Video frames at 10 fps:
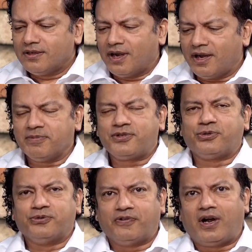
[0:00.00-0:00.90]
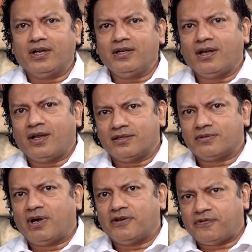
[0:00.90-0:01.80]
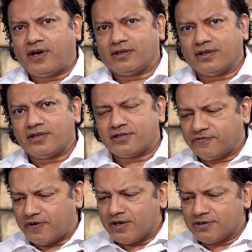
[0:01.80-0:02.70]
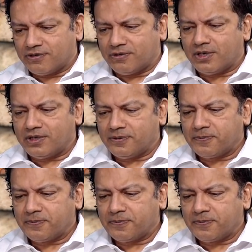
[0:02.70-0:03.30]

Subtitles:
I am the true vine and my Father is the vine grower.